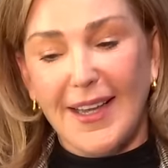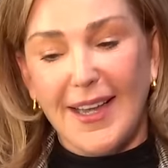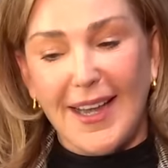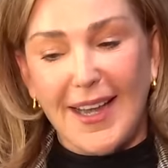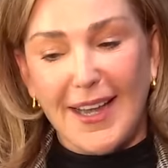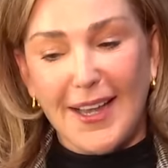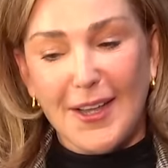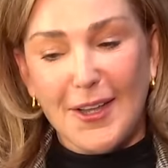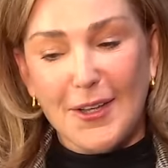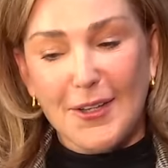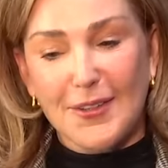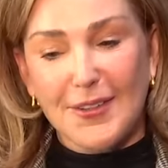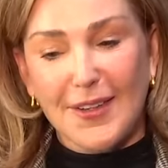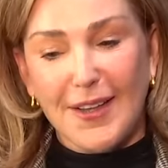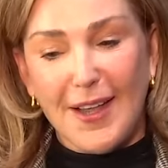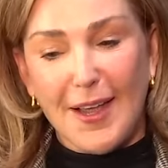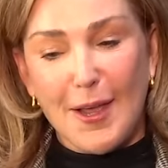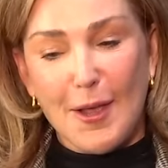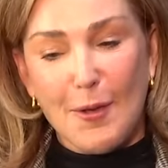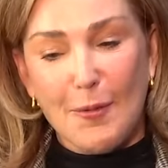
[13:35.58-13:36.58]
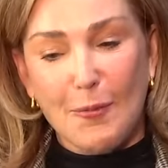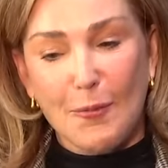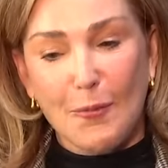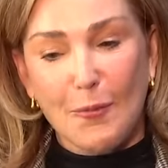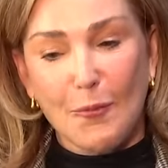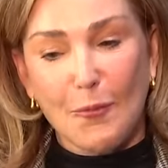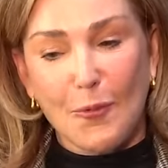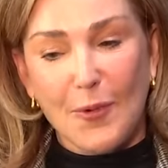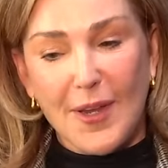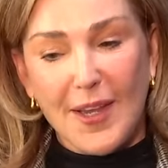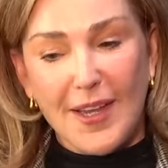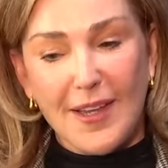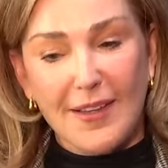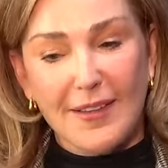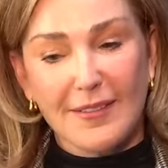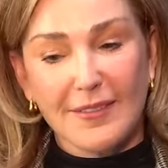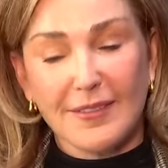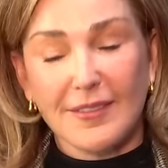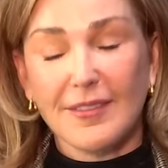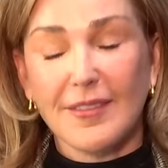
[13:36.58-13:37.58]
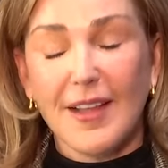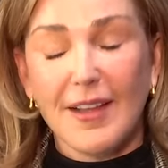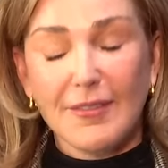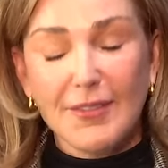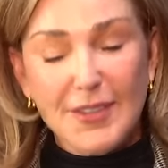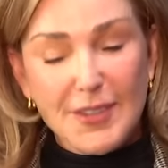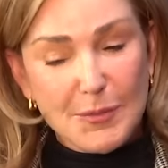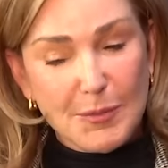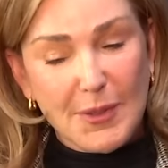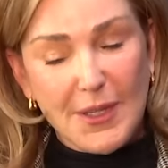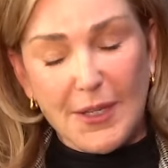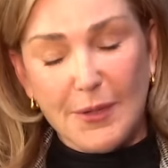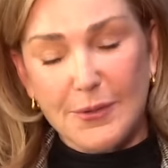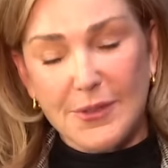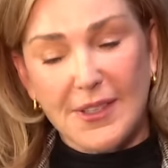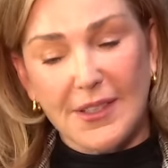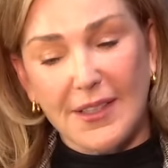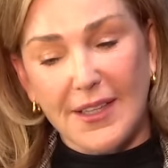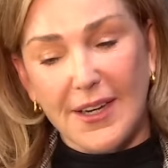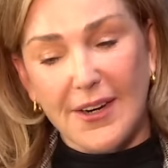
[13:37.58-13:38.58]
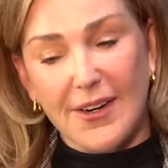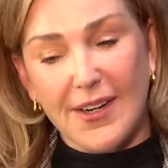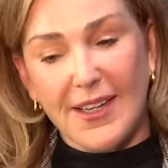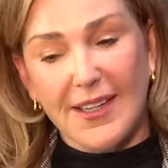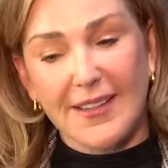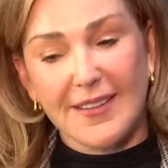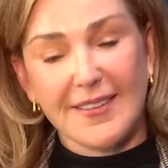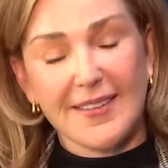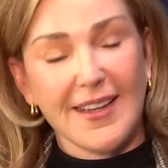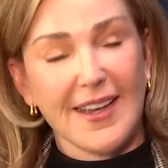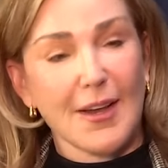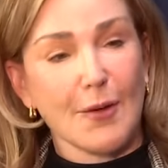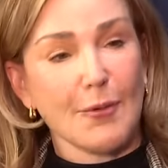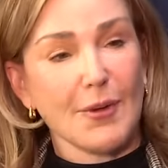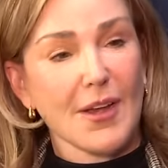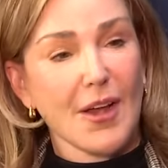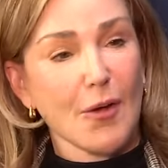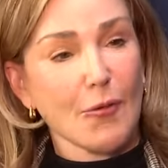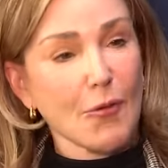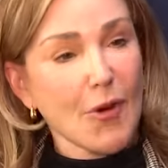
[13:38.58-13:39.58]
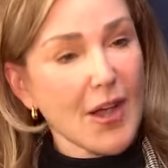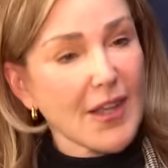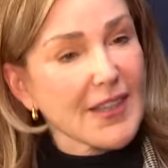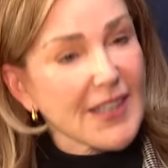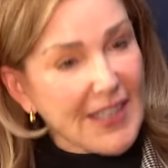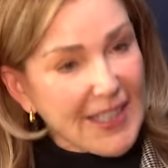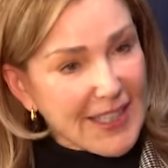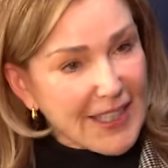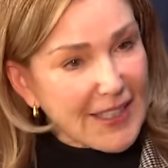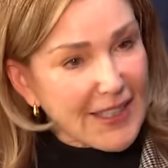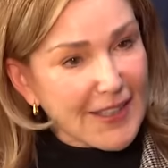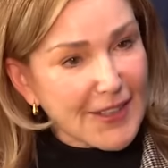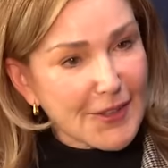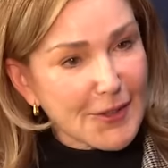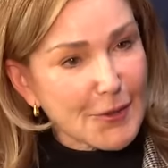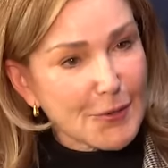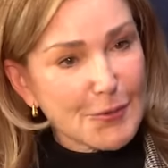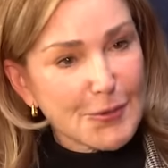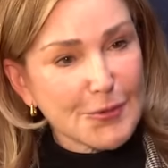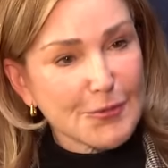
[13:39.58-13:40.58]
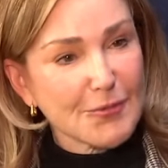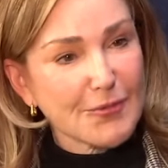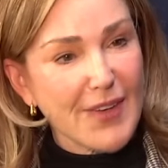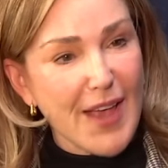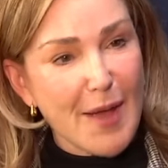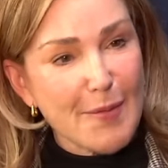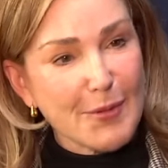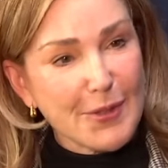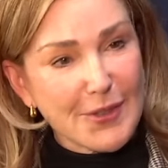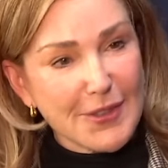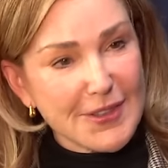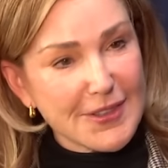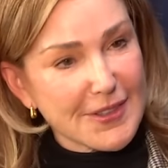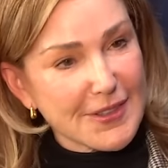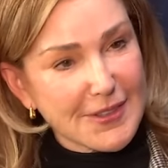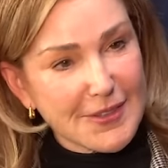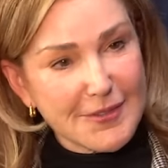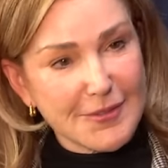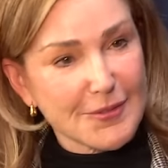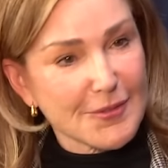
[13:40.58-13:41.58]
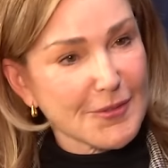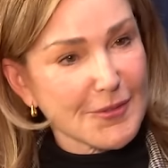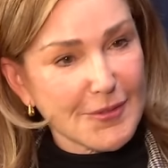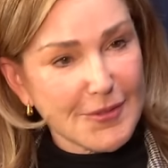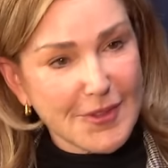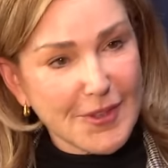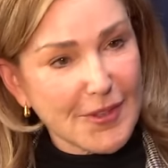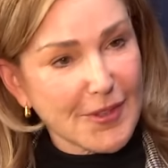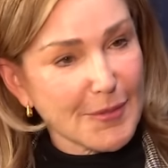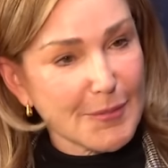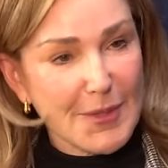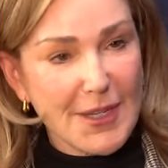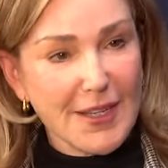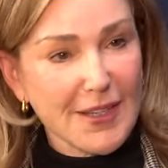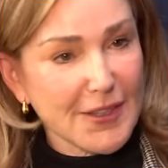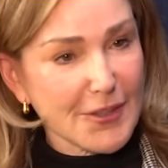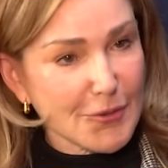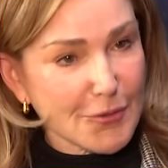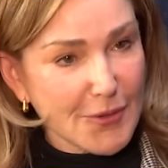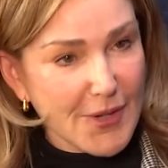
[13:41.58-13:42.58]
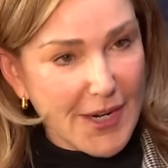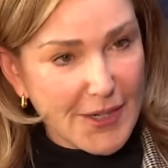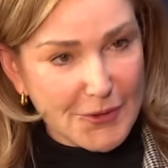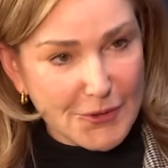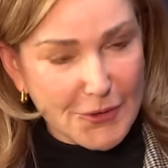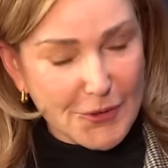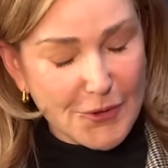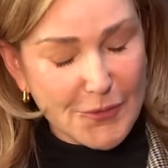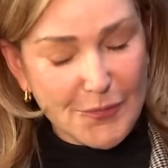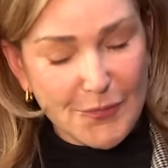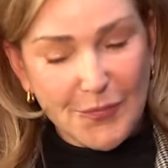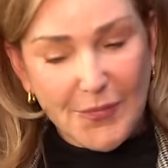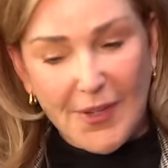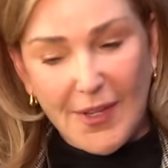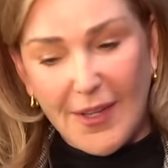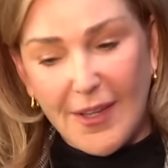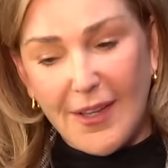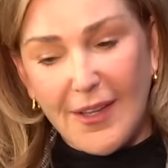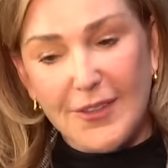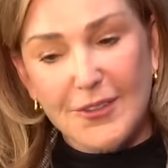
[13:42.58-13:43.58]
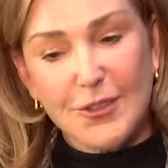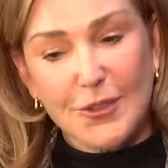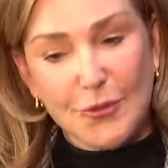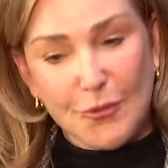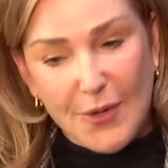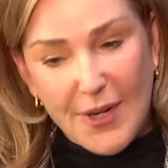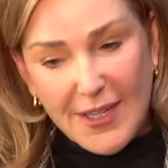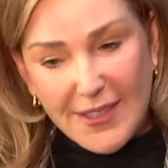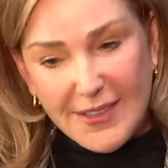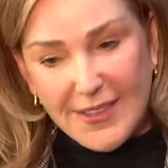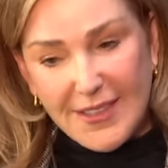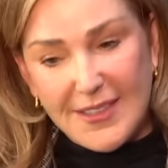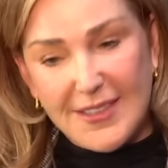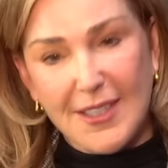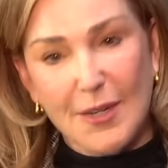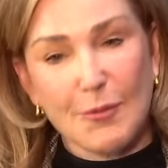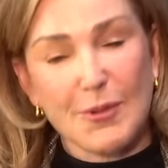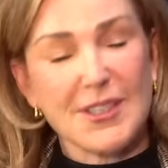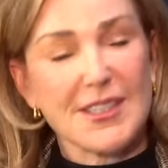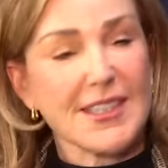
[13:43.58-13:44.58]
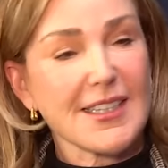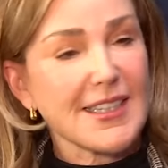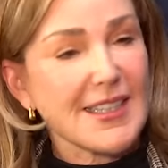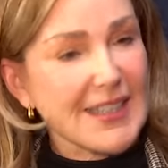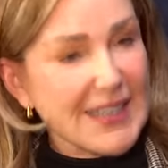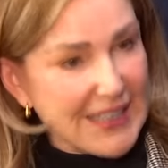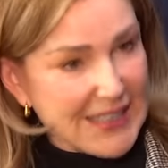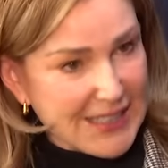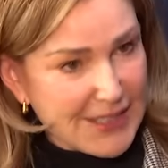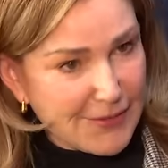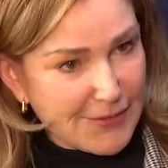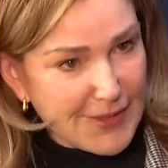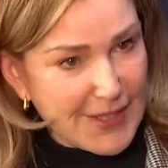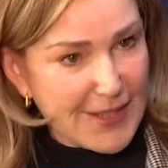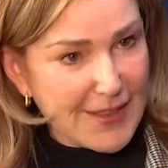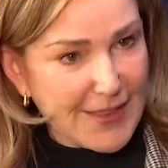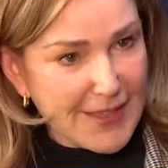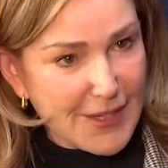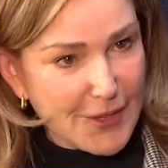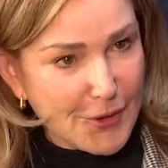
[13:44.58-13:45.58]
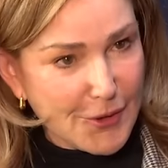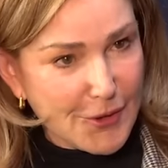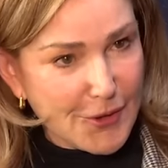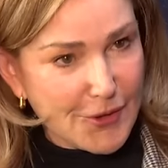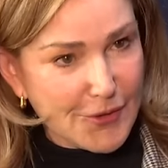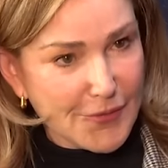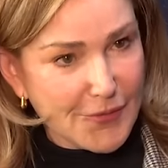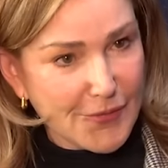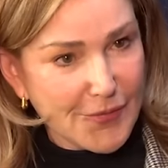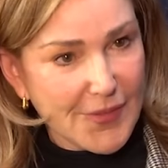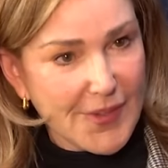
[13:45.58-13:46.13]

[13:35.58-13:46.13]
and um, we loved this play. It was hilarious, and we got Ron Link, who was fabulous comedic director, to direct us, and we did it at the Tiffany Theater,